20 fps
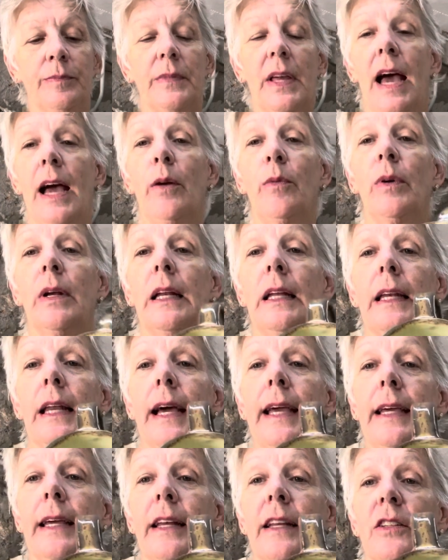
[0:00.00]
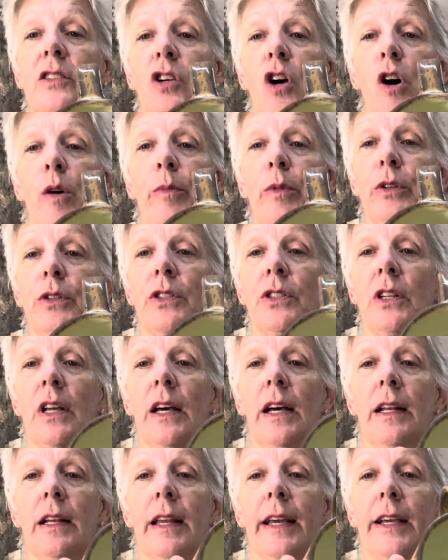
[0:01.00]
I really like it. It's almost
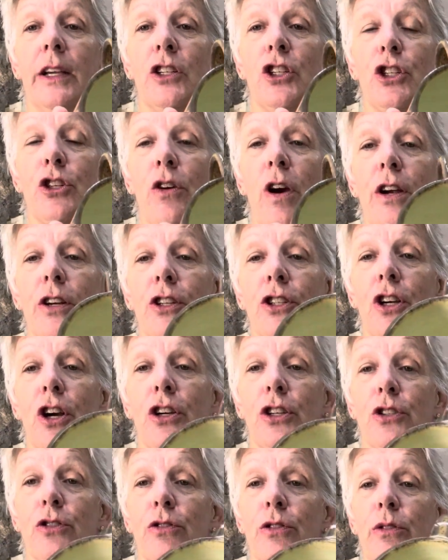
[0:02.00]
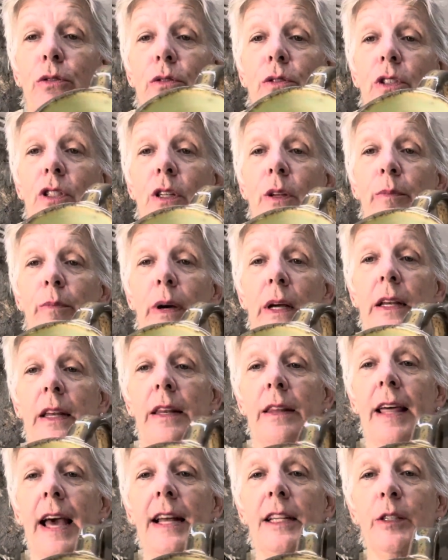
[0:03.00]
like a chartreuse, but
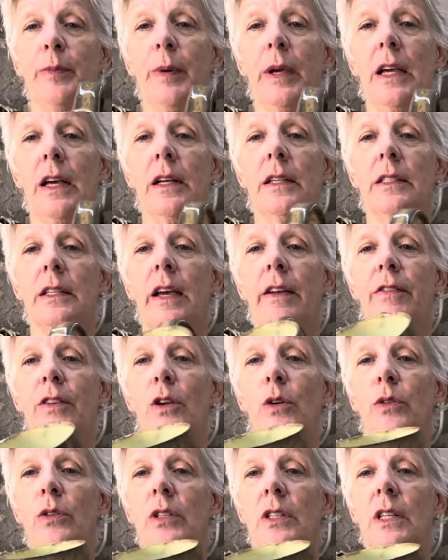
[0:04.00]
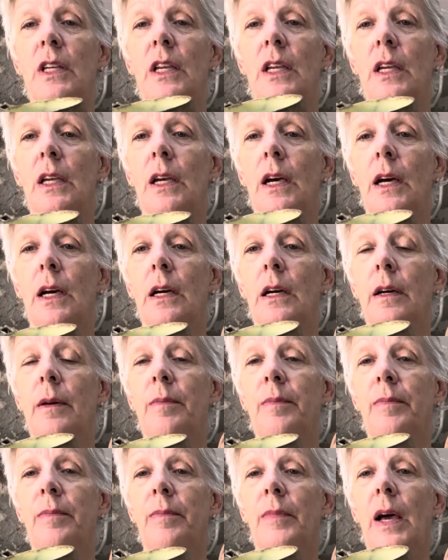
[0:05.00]
that's because I've used
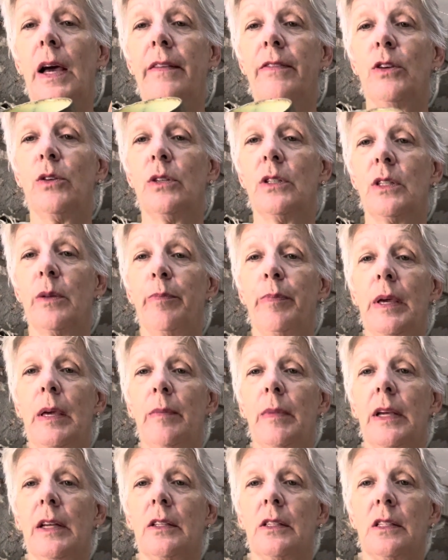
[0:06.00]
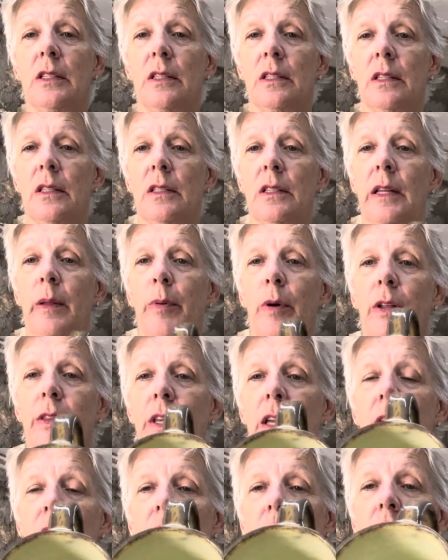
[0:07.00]
the B-Mix slip on
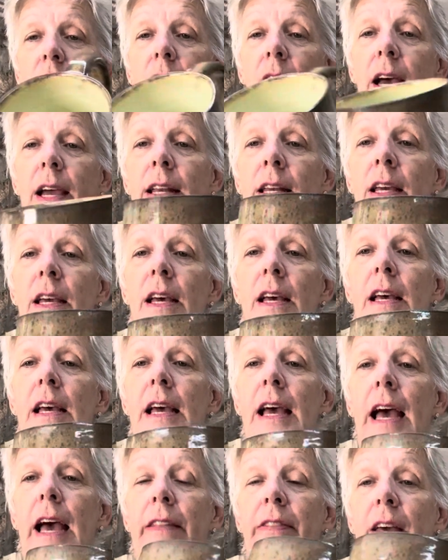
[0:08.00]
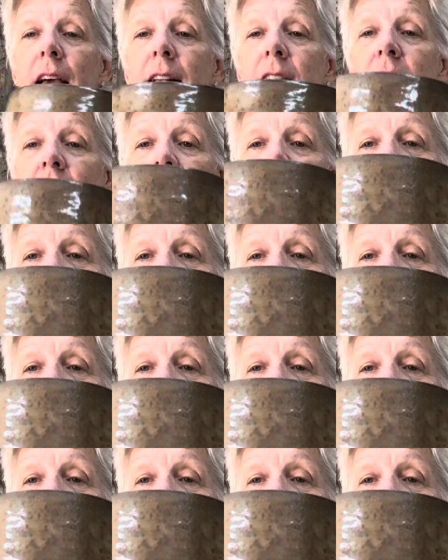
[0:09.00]
the inside, and that's it